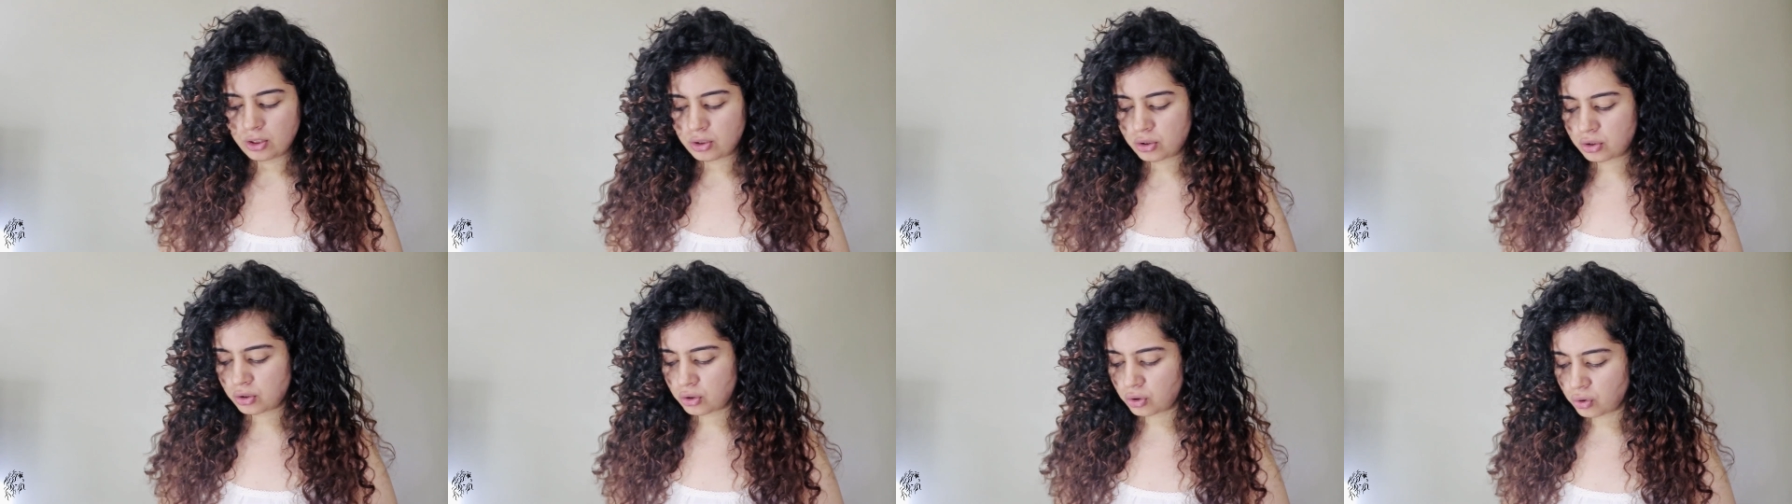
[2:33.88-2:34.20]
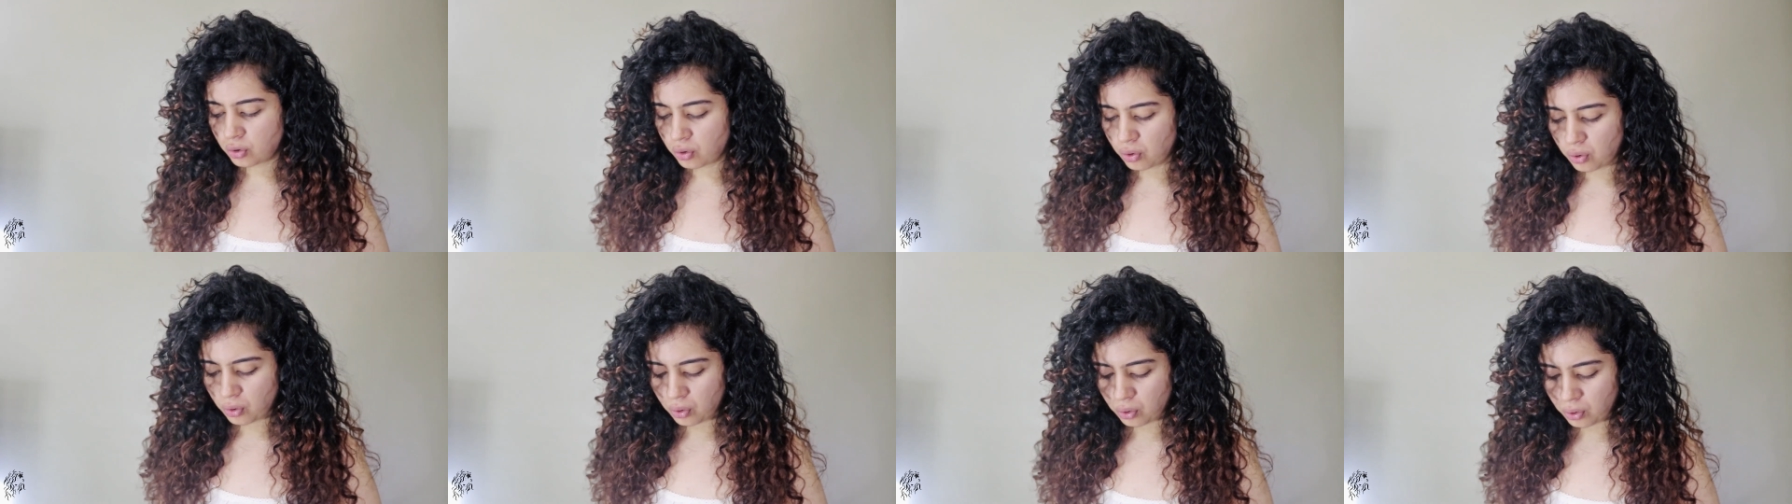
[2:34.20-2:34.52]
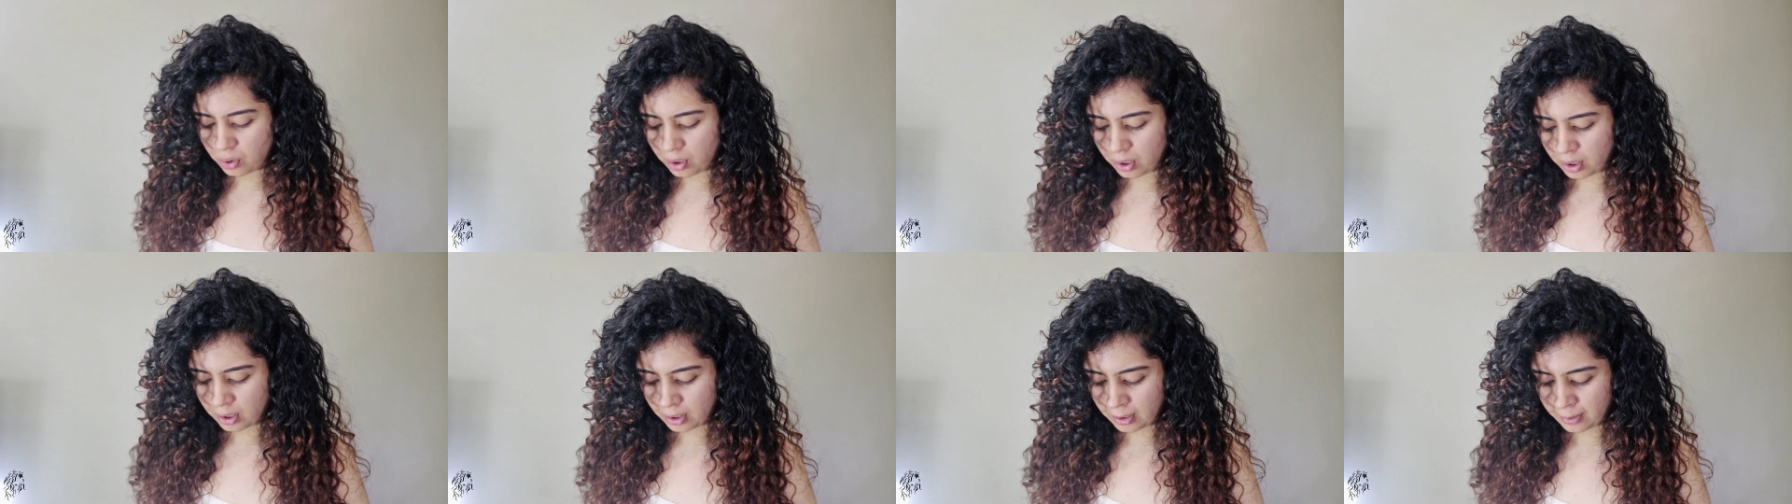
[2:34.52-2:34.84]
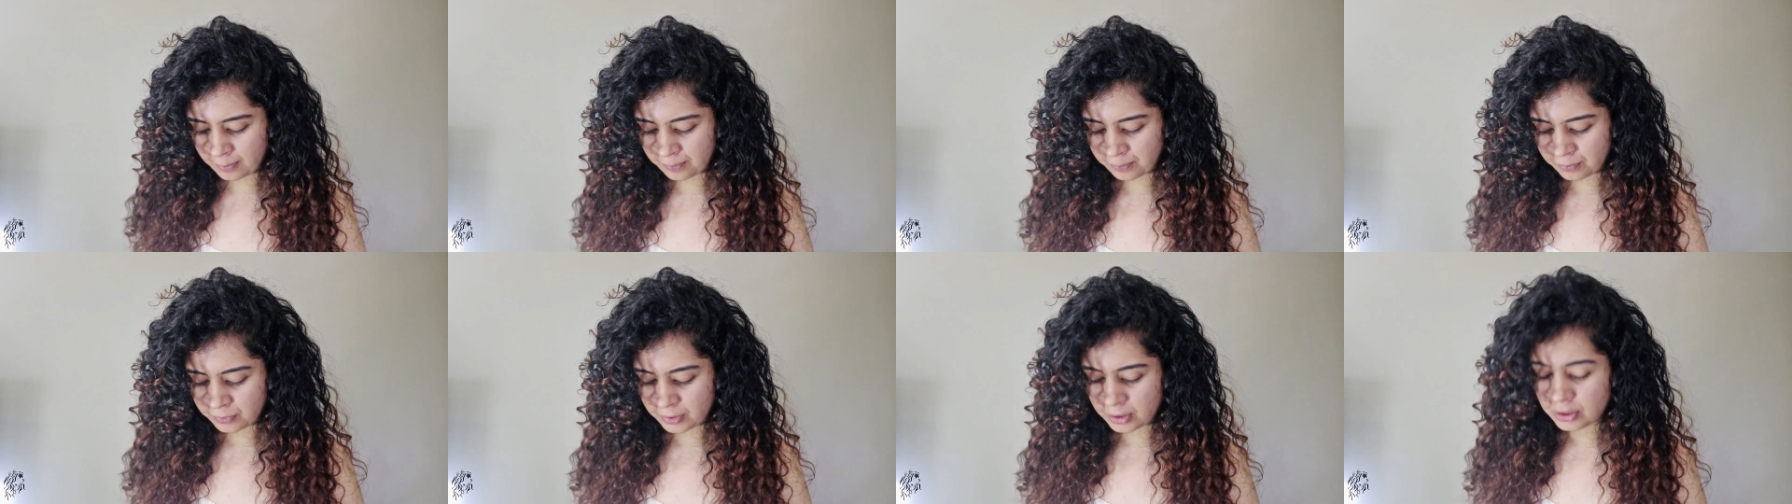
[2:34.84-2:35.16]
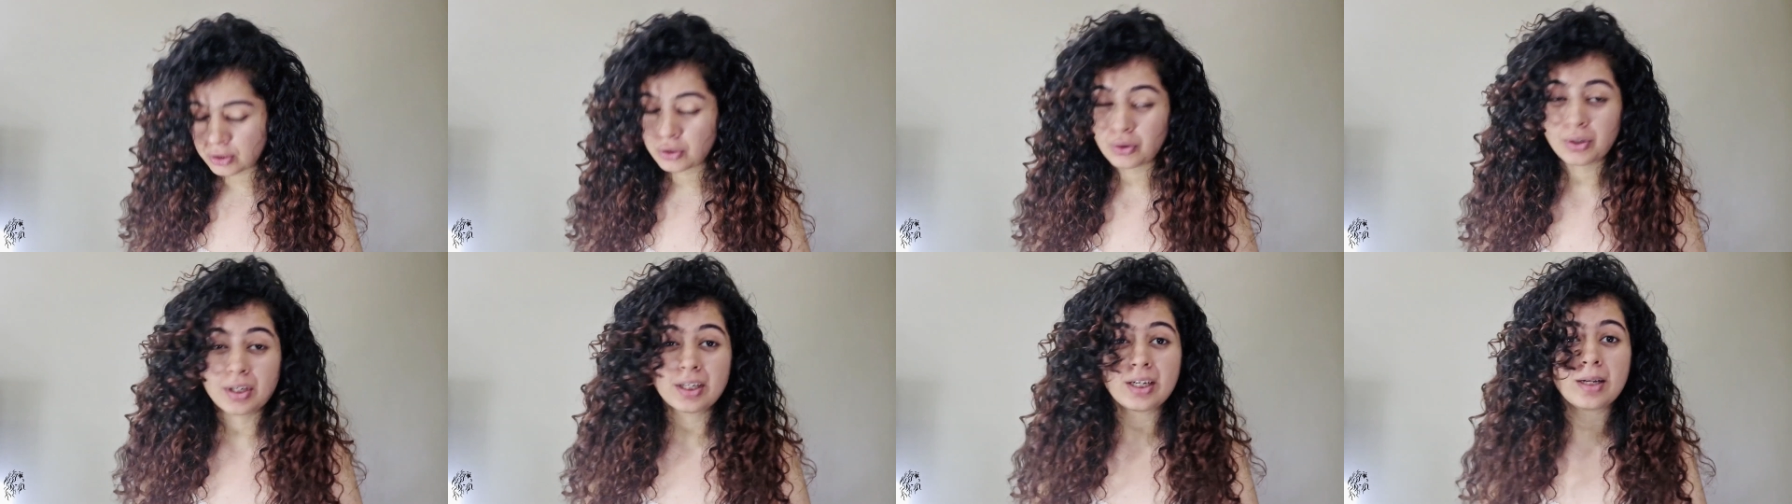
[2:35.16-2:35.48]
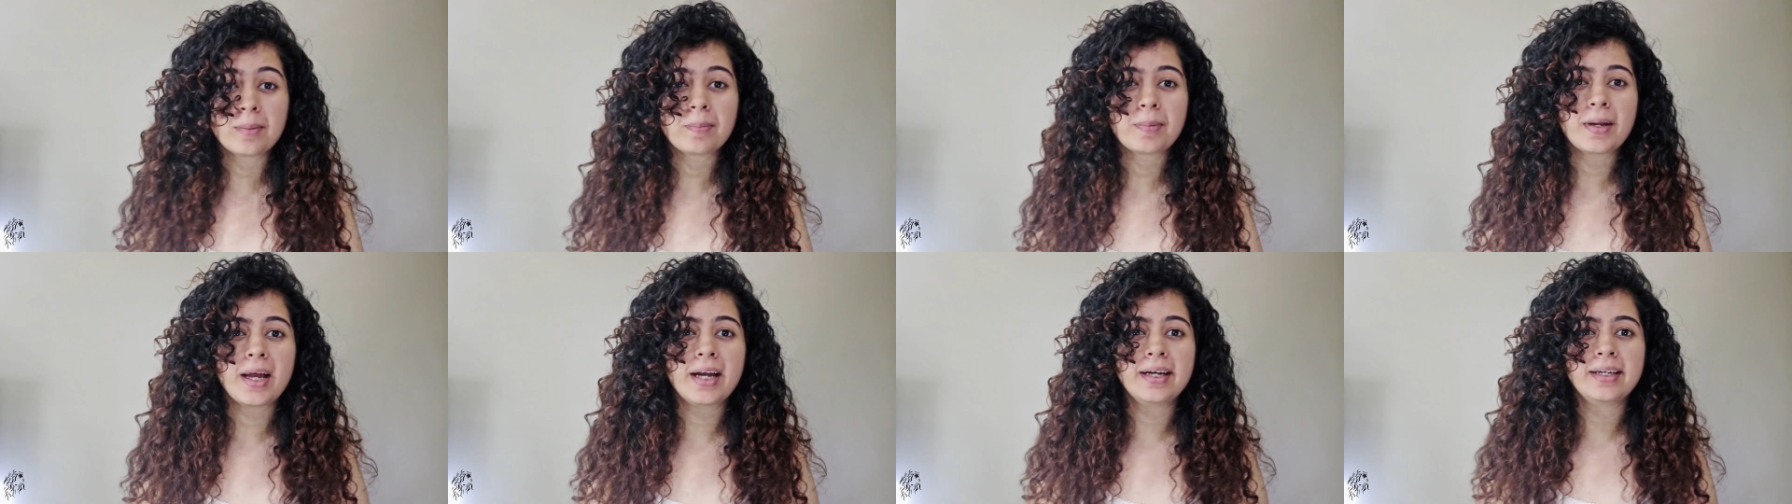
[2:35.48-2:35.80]
So this you can
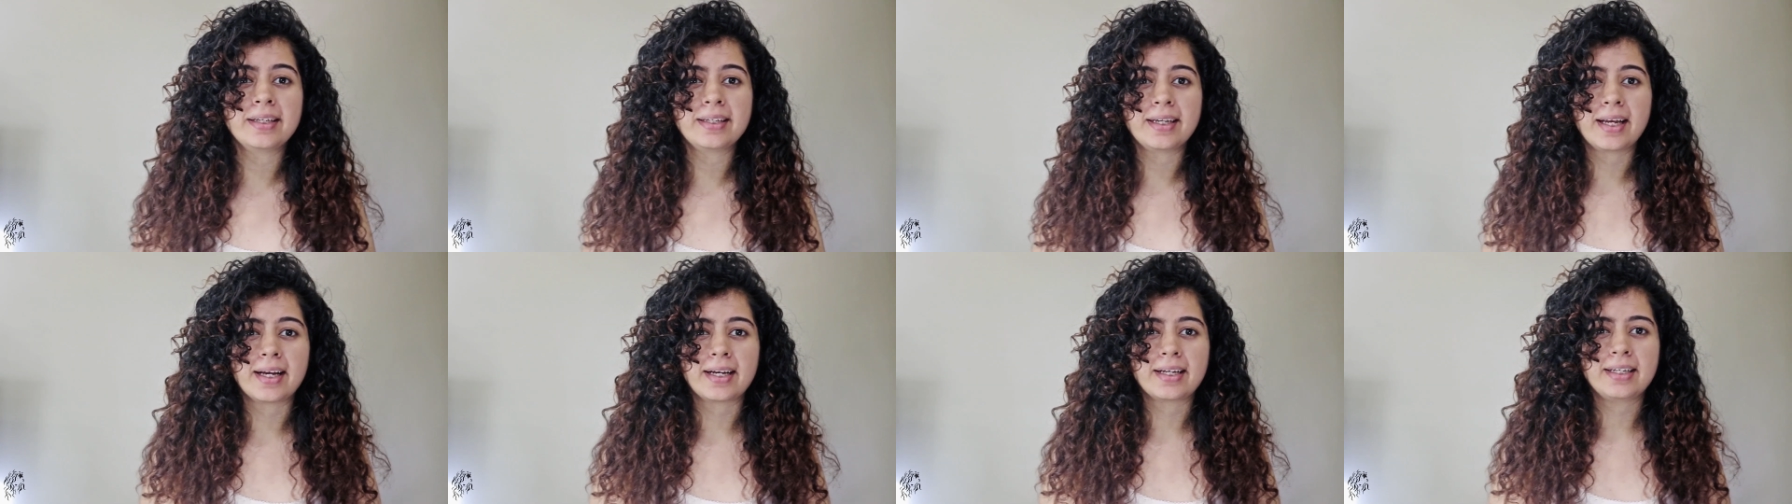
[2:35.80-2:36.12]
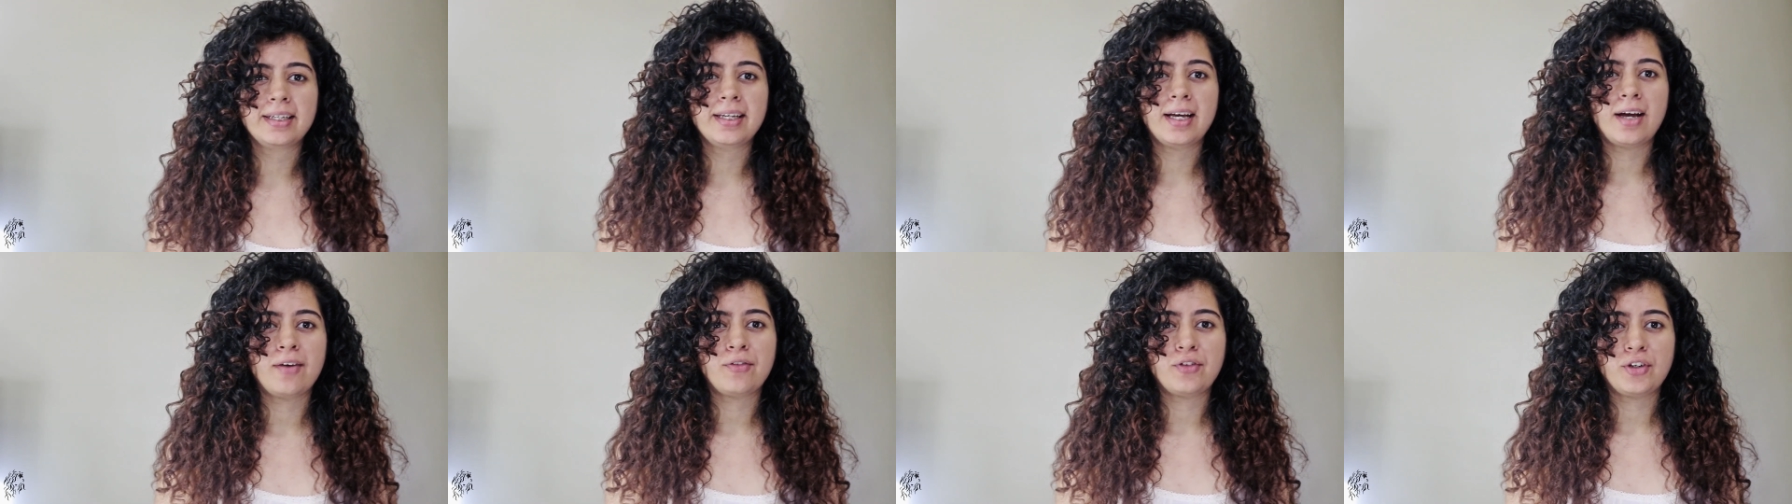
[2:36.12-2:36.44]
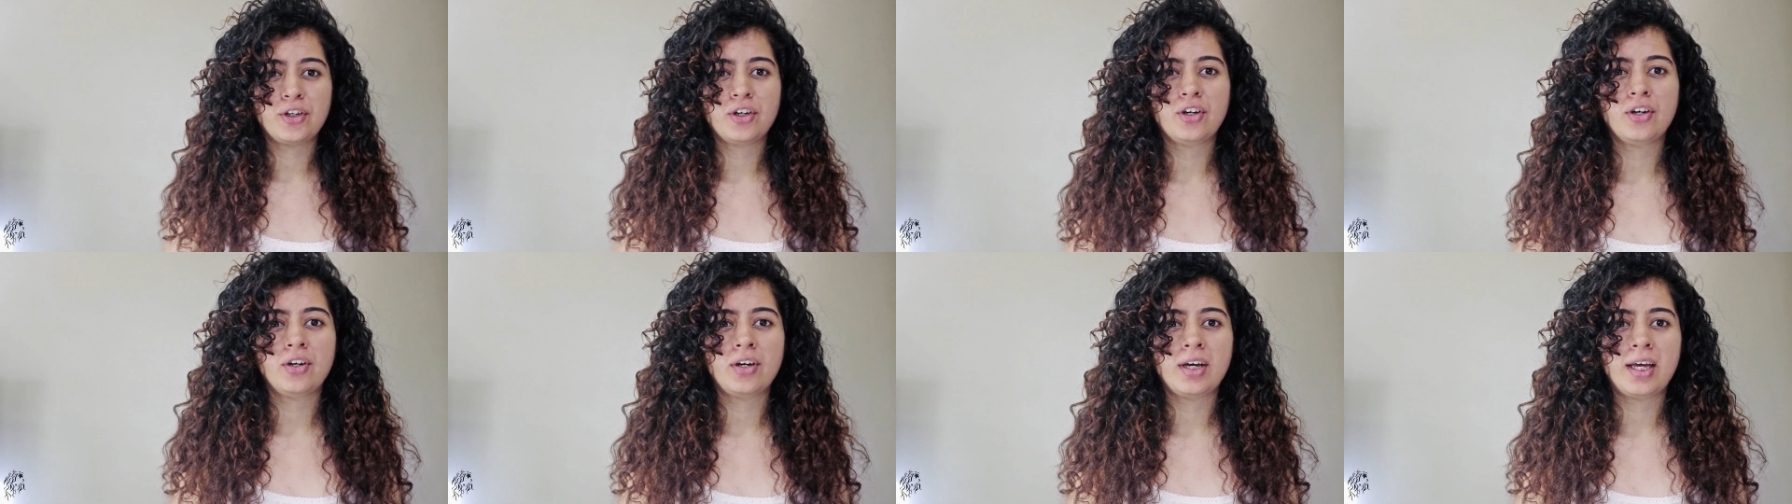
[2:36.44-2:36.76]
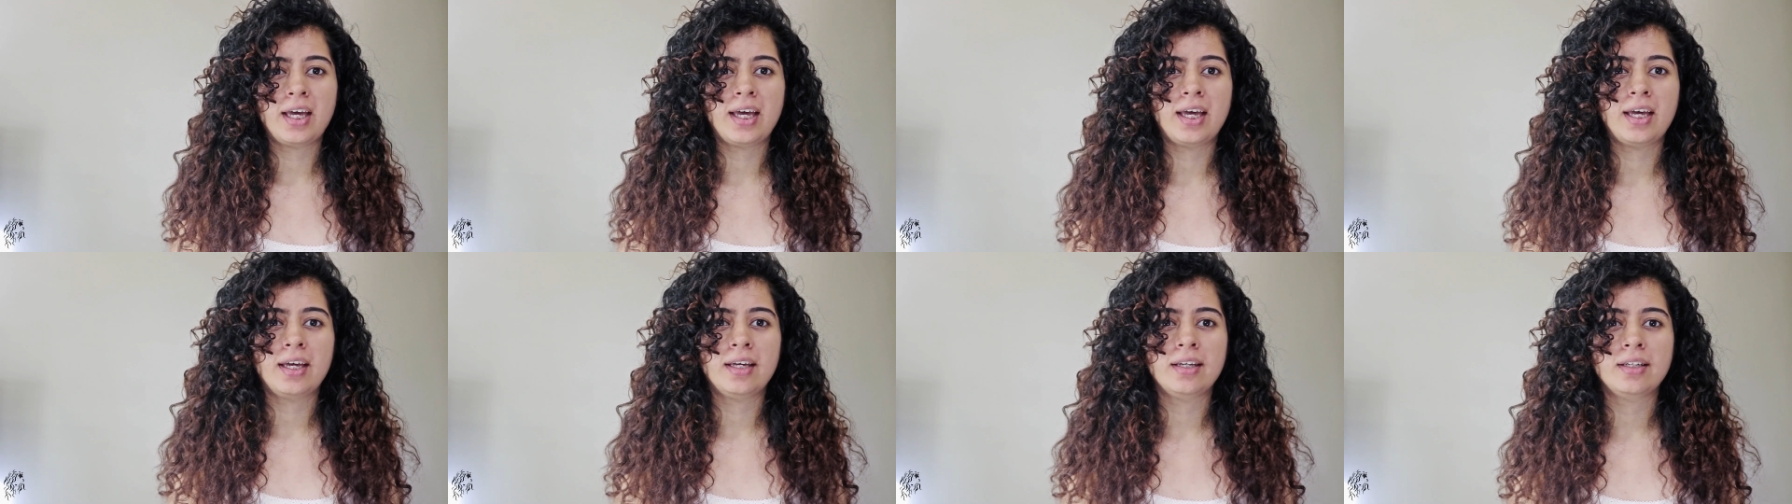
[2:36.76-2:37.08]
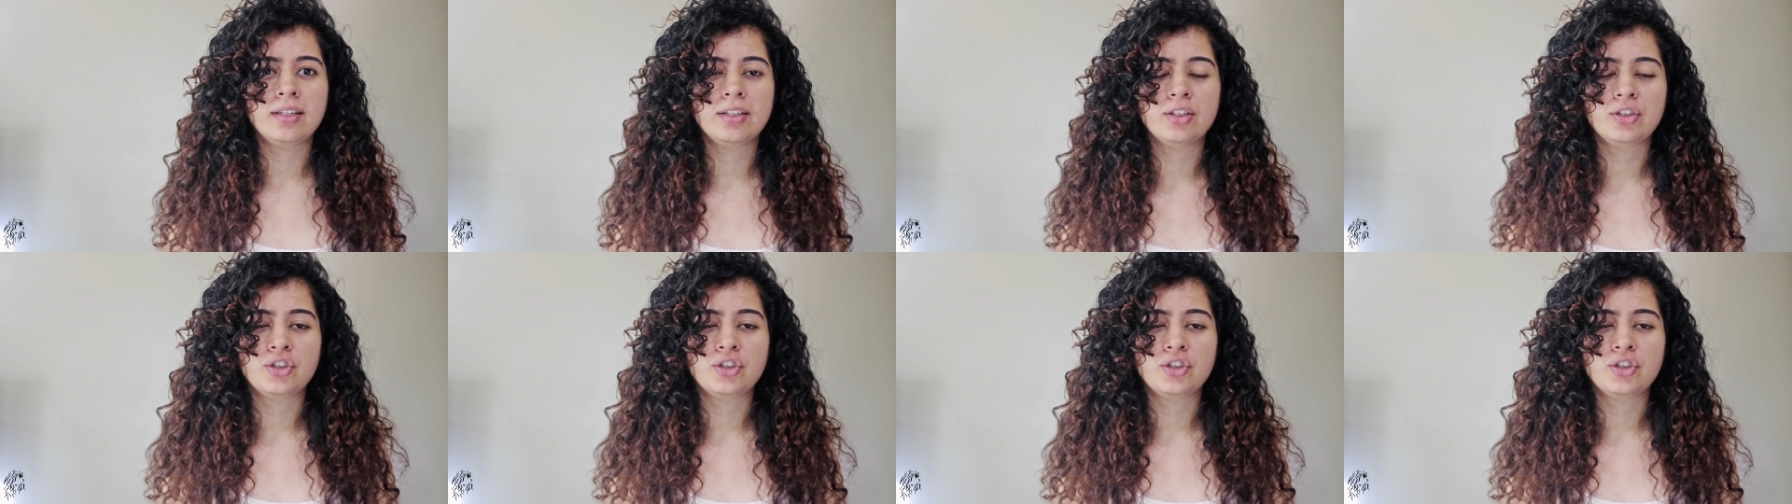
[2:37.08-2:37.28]
apply directly after your hair